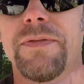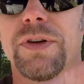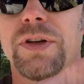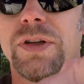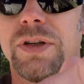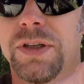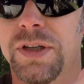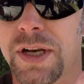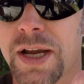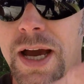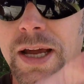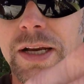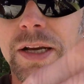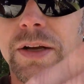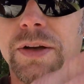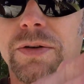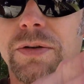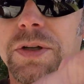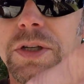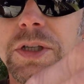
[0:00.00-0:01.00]
have a good
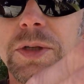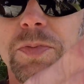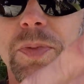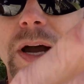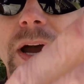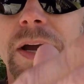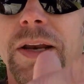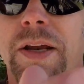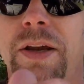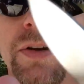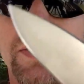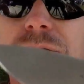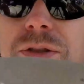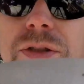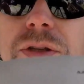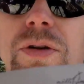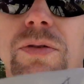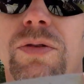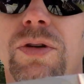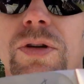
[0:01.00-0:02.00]
90-degree spine here,
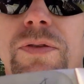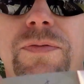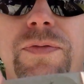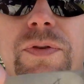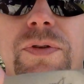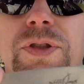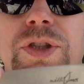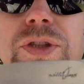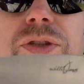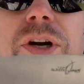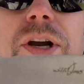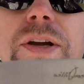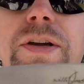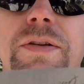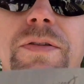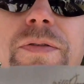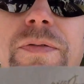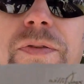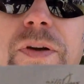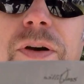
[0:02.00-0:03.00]
so good for
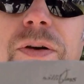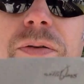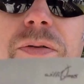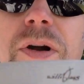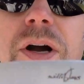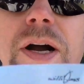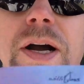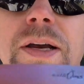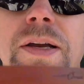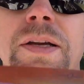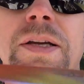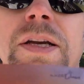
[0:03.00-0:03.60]
striking a ferro rod.